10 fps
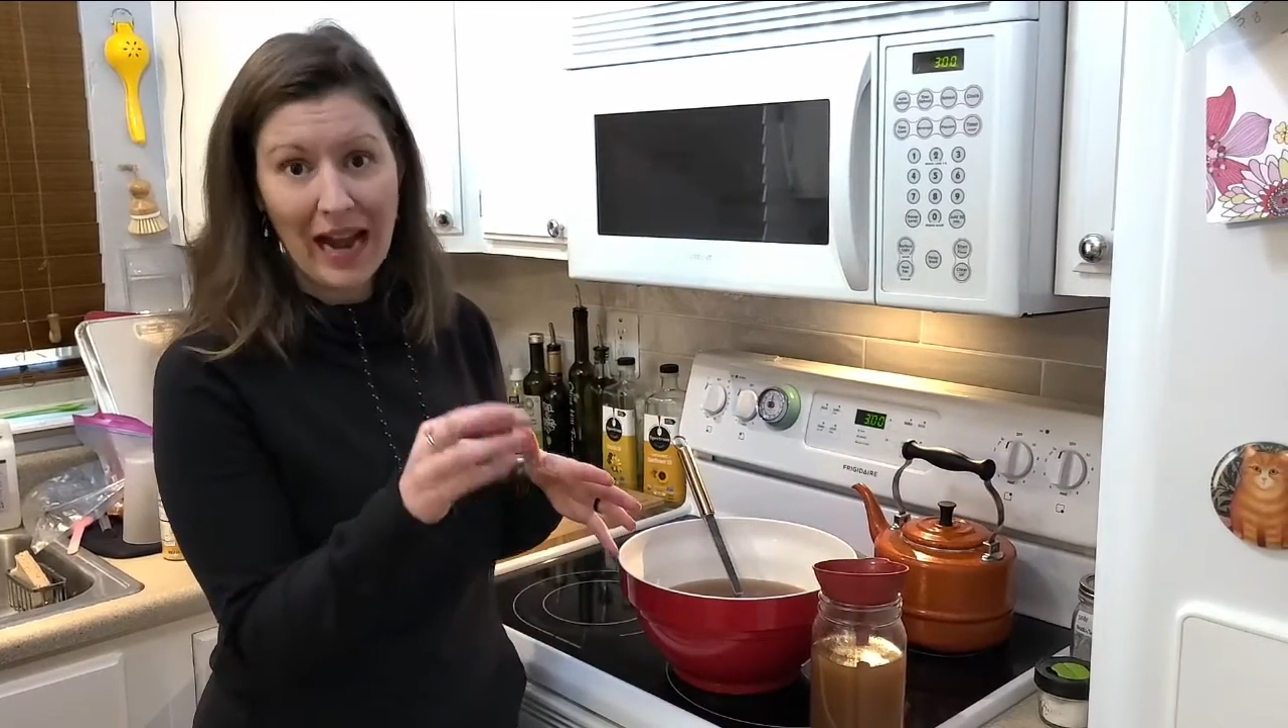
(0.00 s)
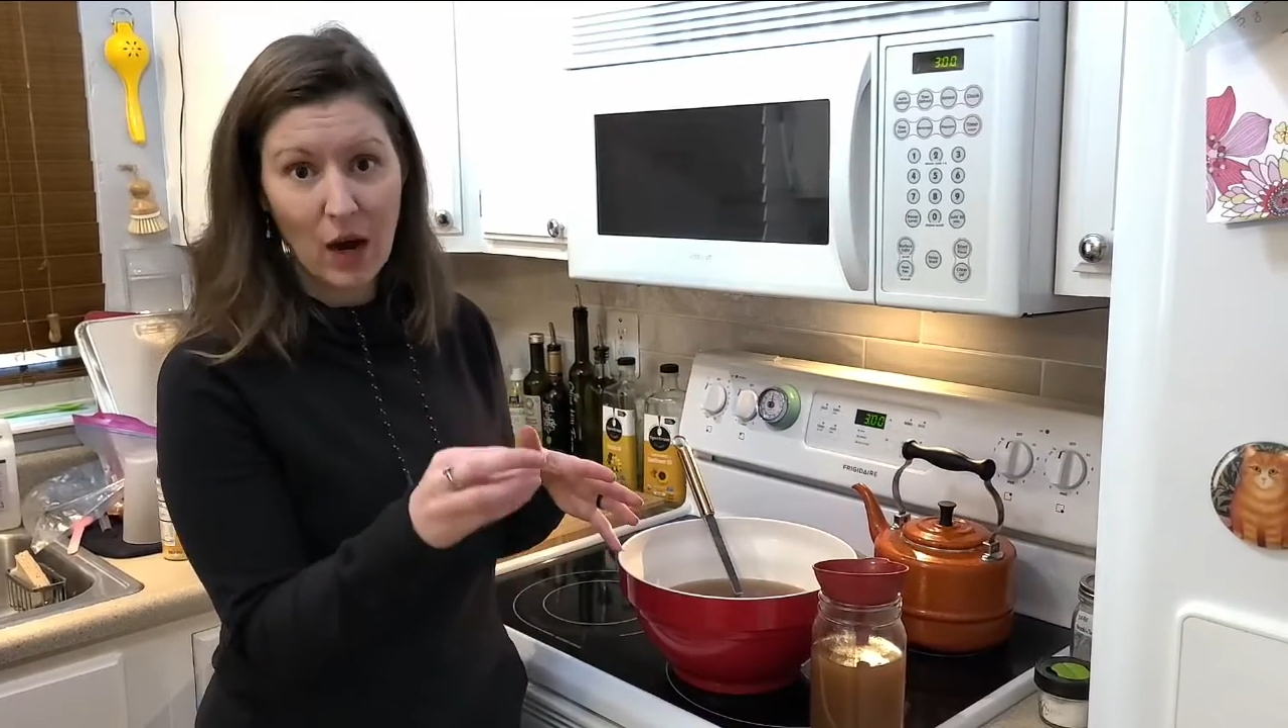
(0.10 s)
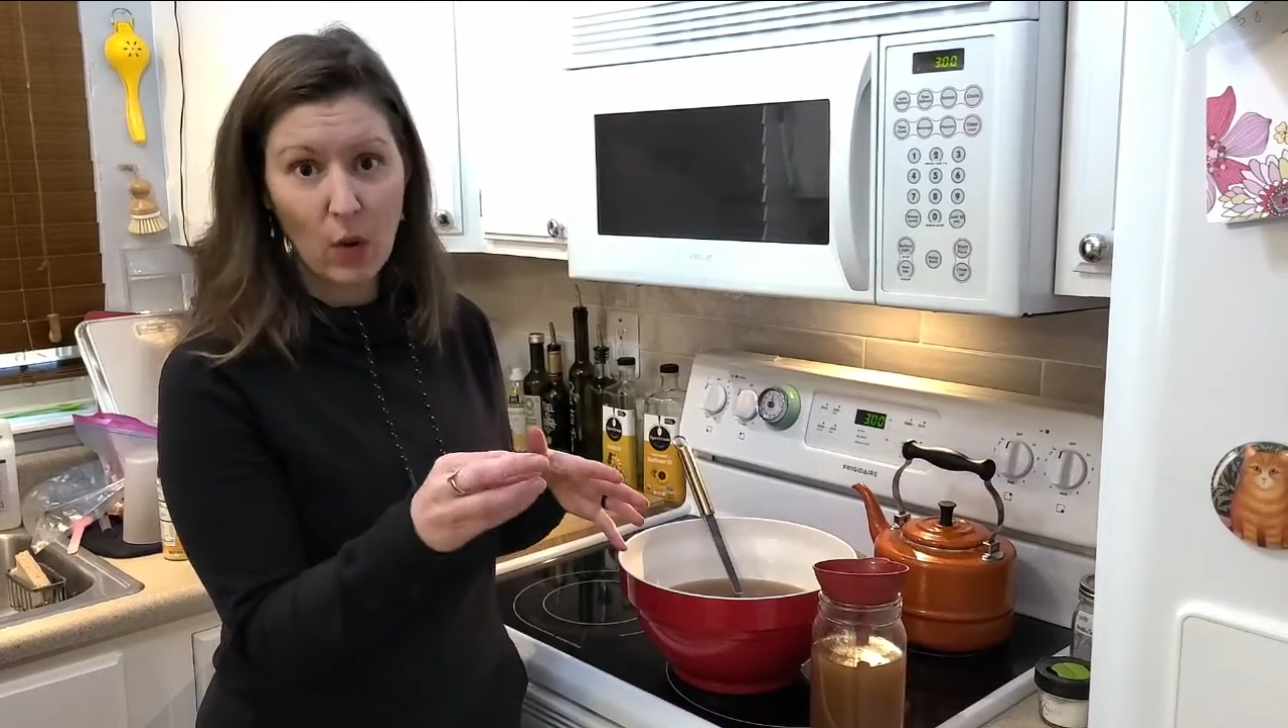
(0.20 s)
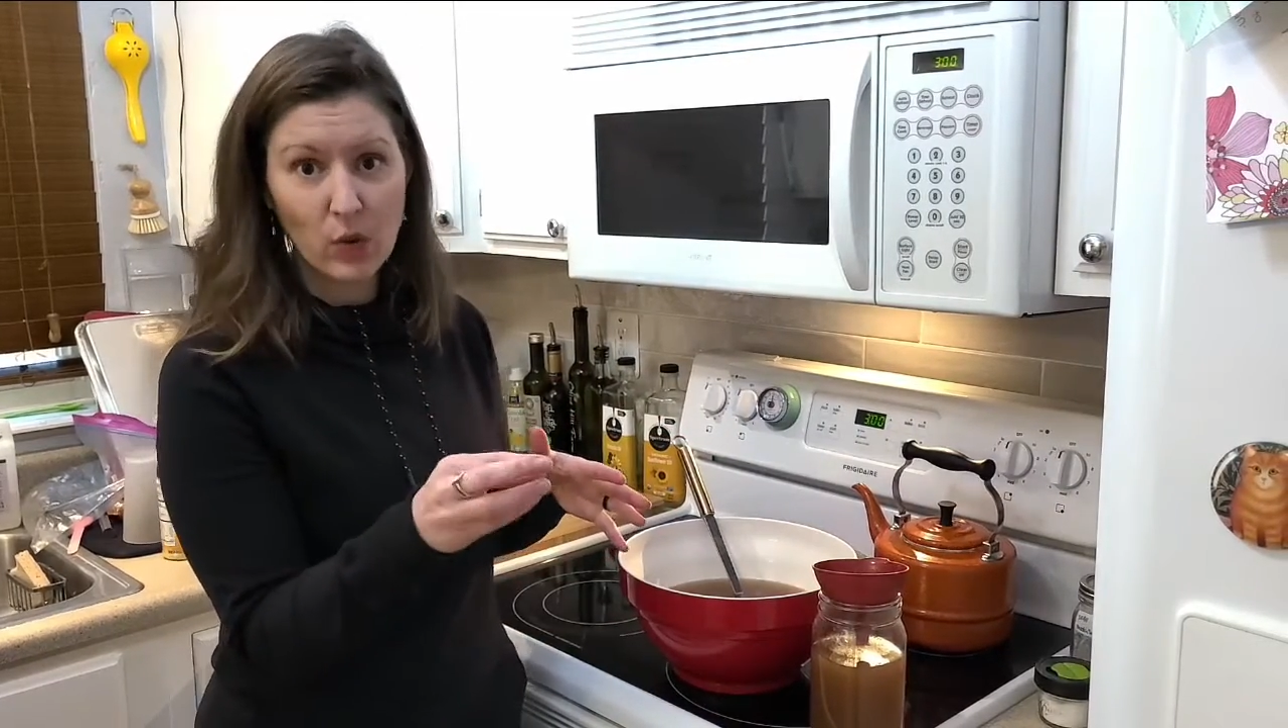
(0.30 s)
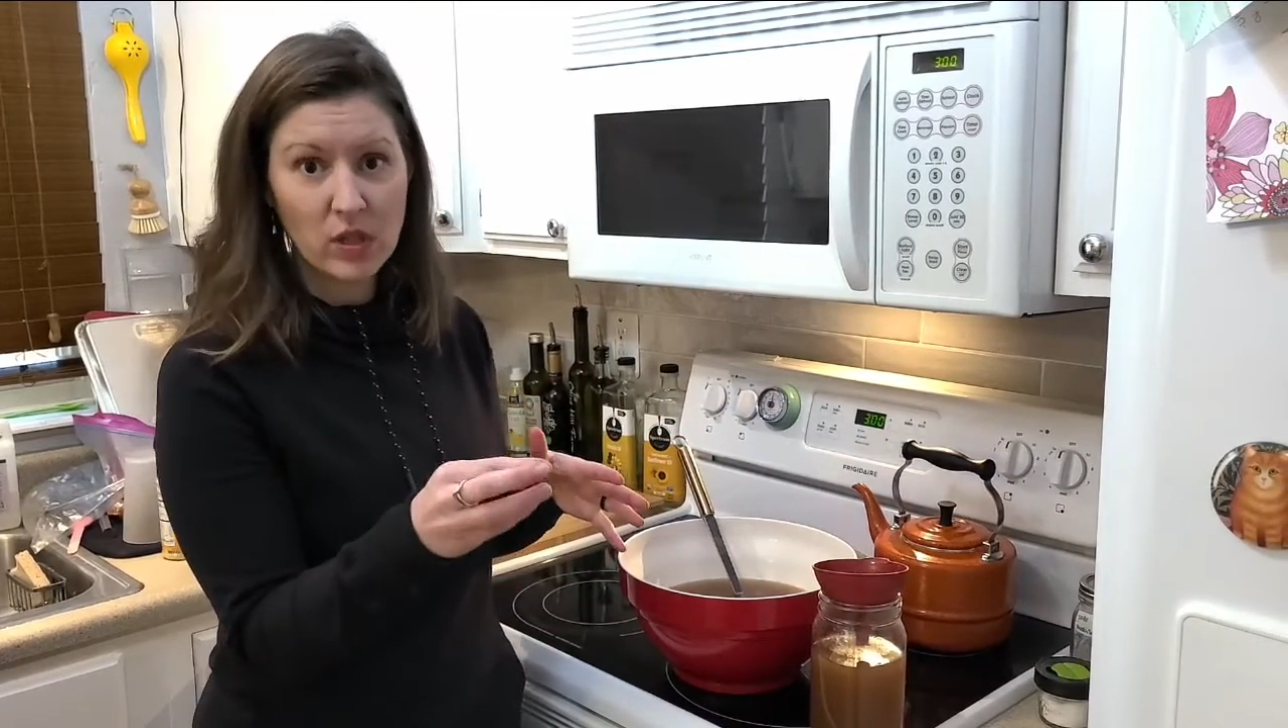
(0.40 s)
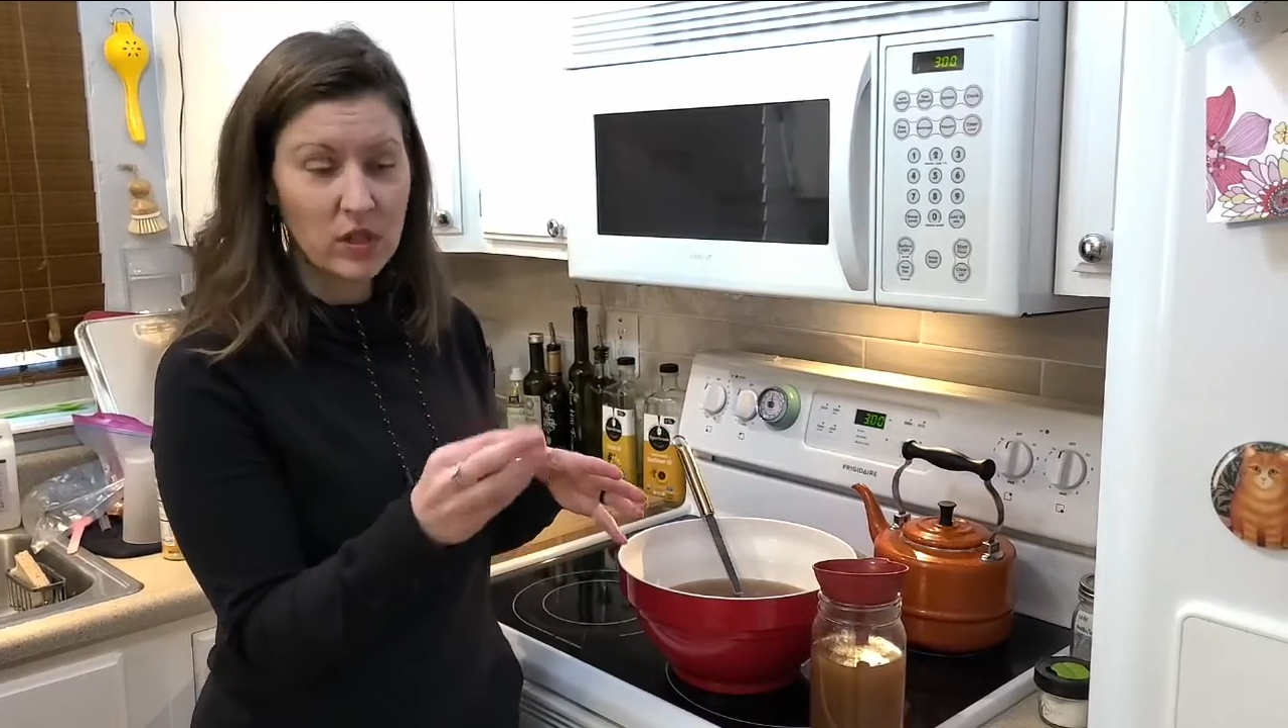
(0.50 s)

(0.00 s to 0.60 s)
out,